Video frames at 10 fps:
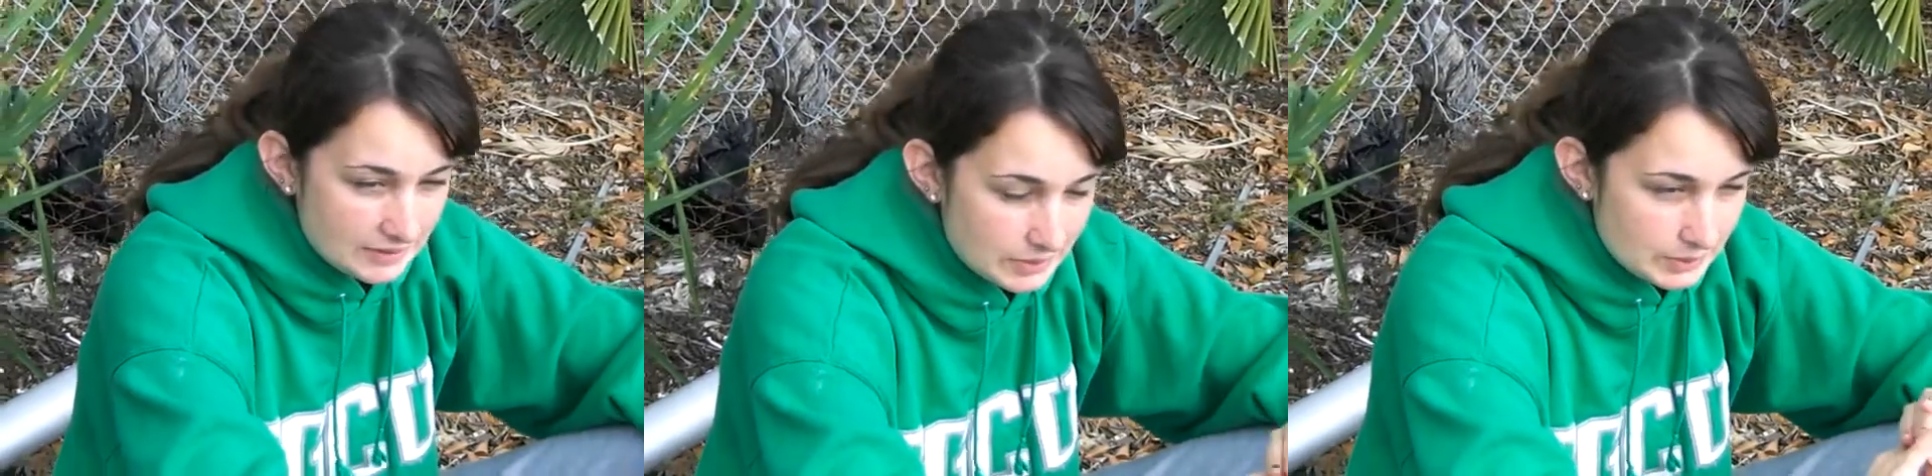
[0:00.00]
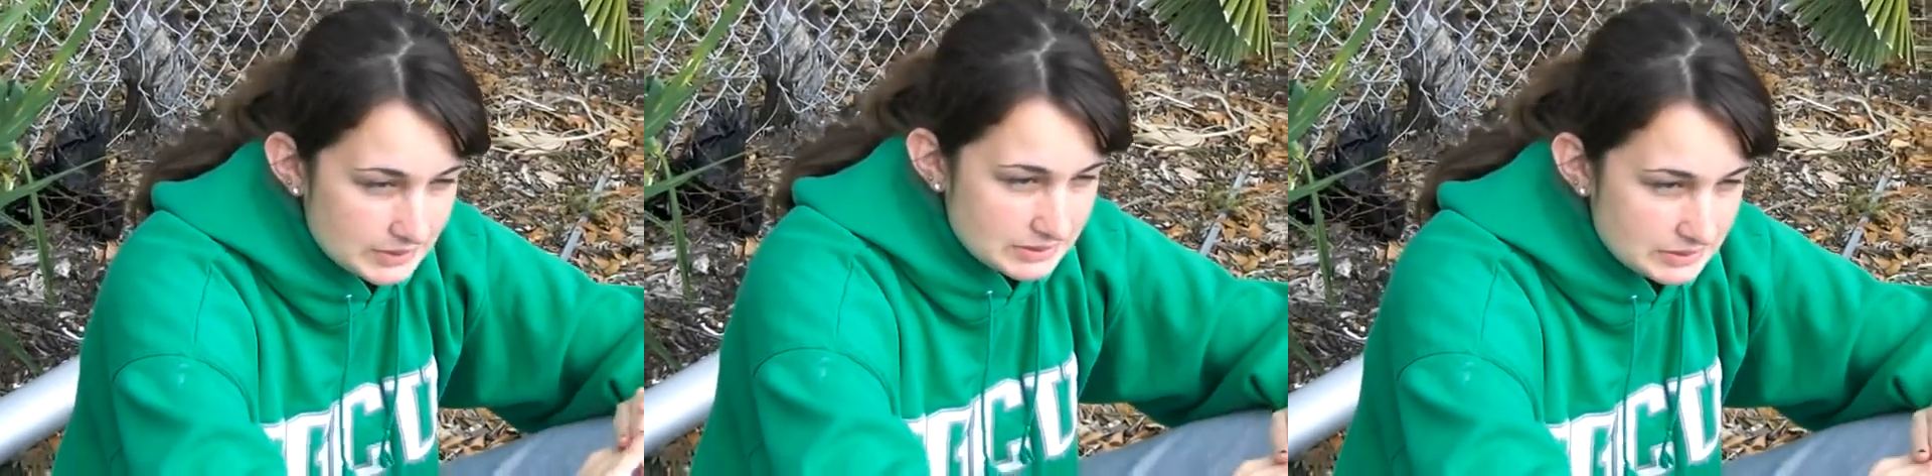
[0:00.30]
then we
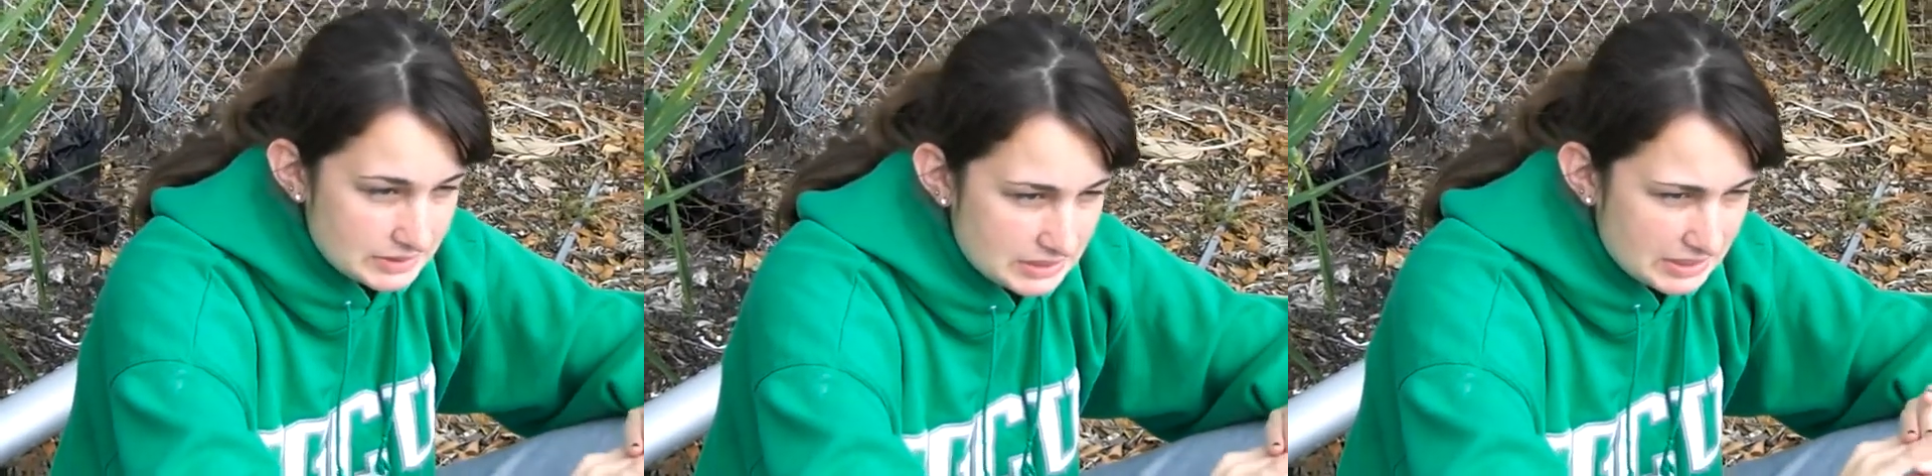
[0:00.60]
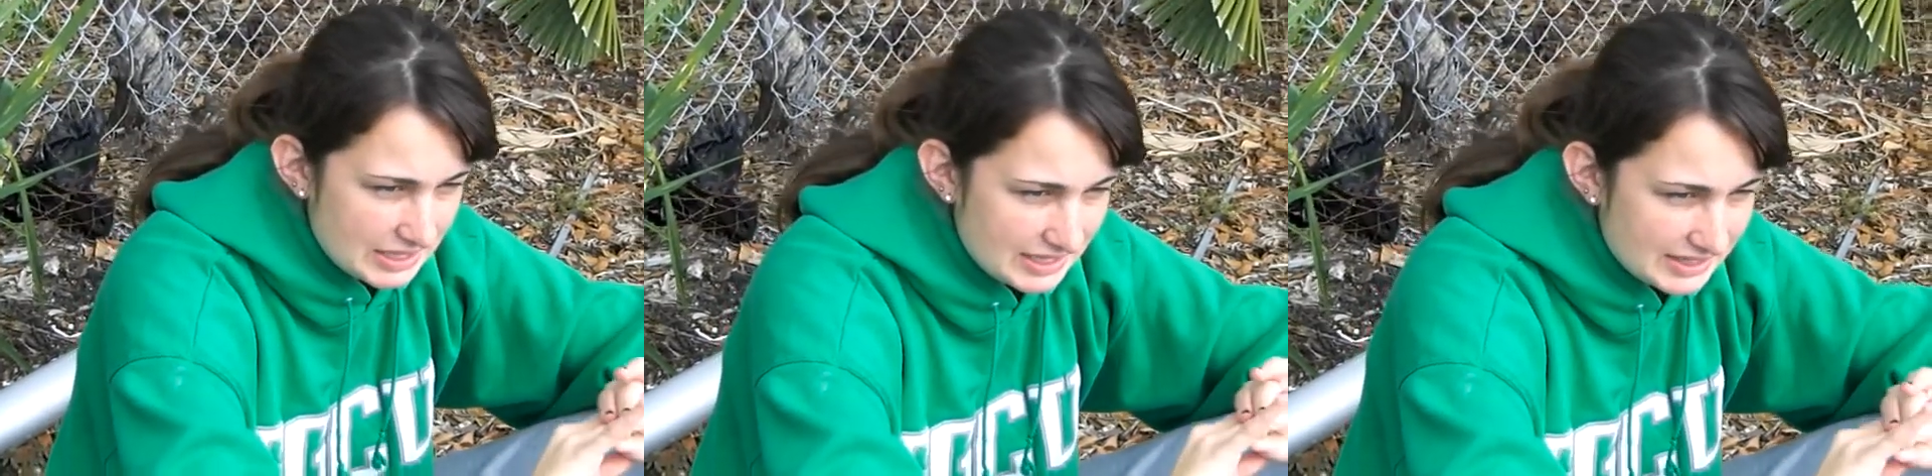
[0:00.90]
went to
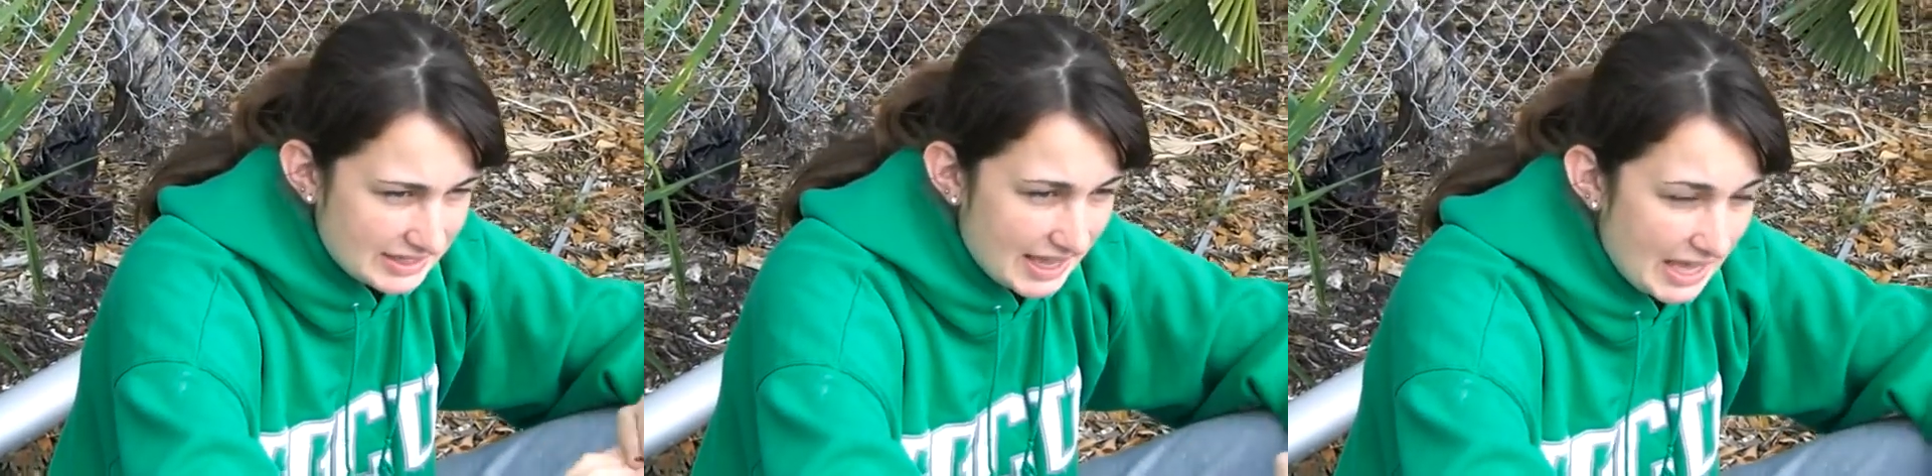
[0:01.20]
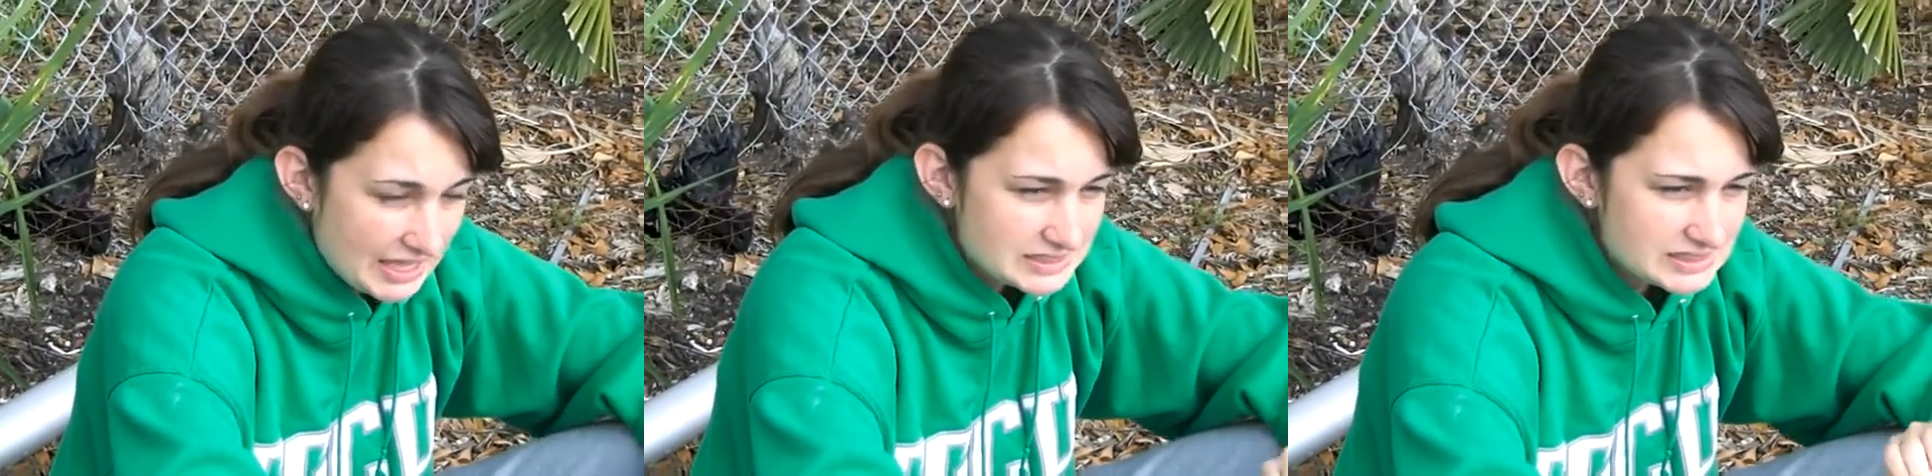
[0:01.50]
get
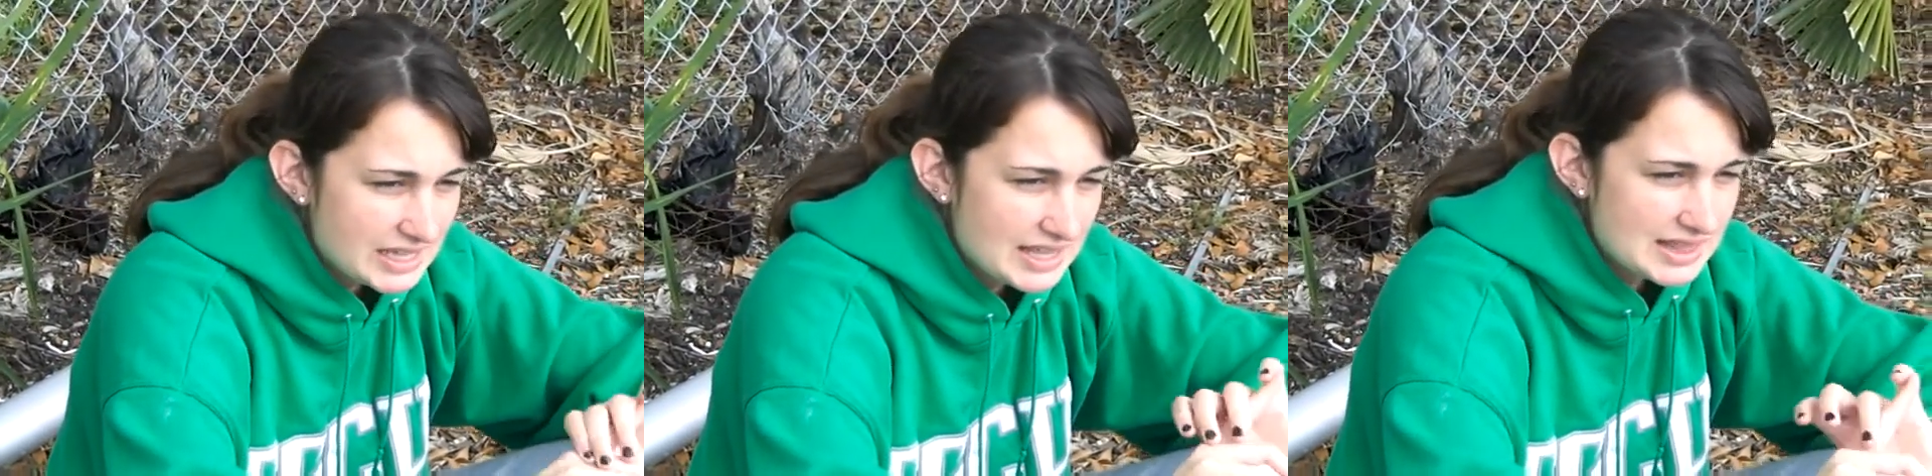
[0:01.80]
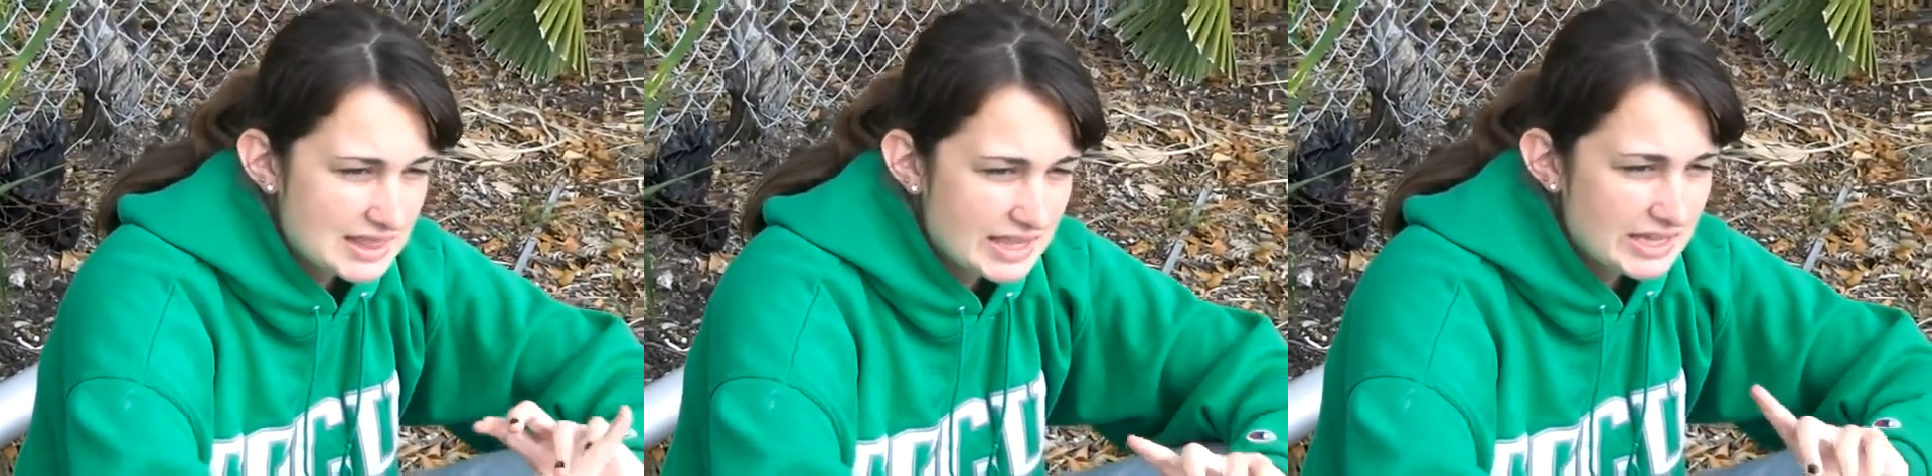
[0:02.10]
gas, and
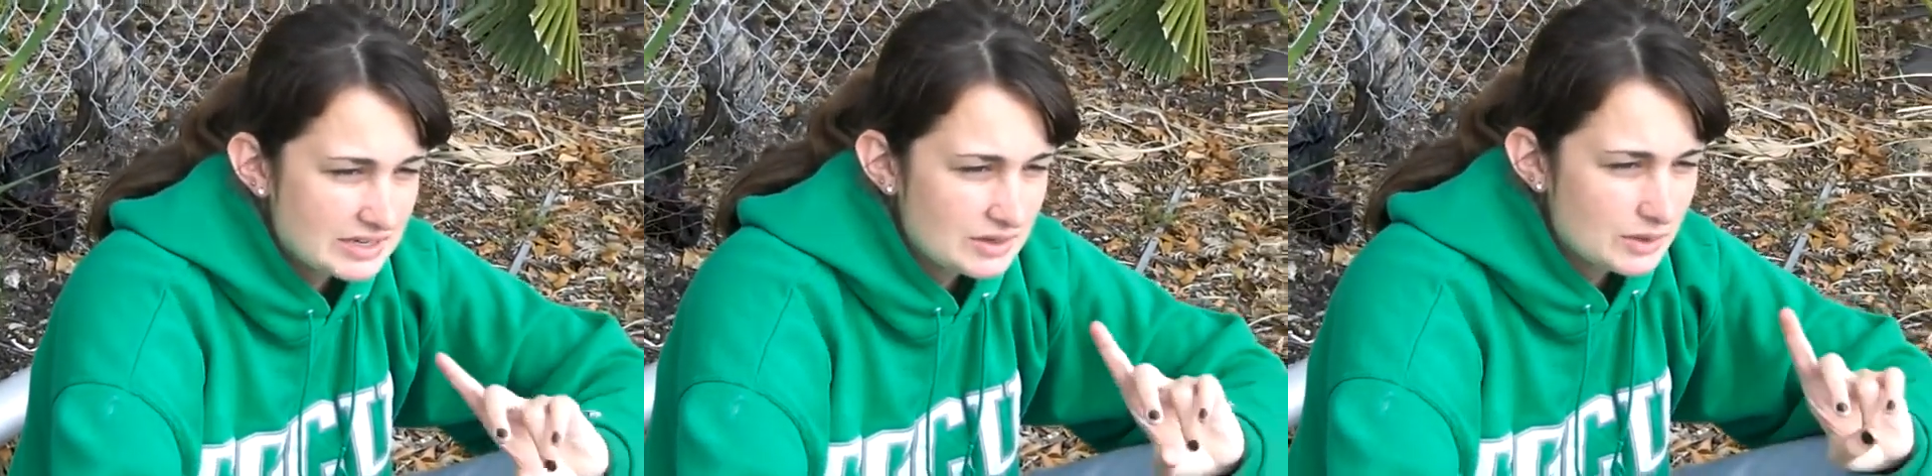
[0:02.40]
then